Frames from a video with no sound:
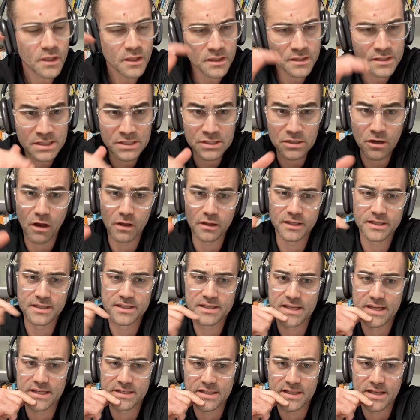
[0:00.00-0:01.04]
solid
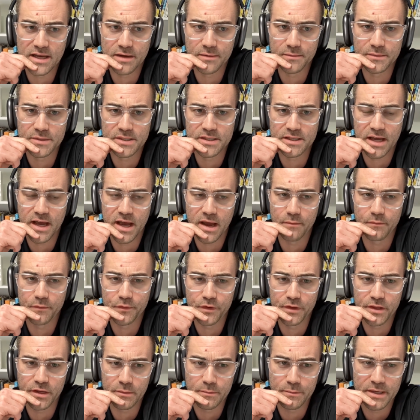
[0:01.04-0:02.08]
systems
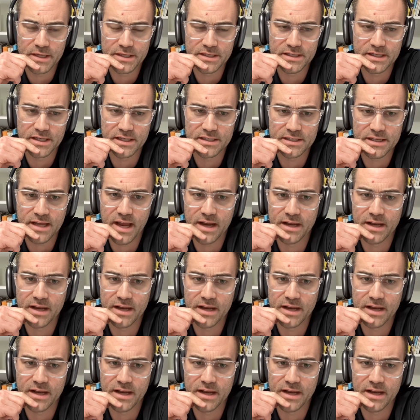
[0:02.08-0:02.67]
for their business.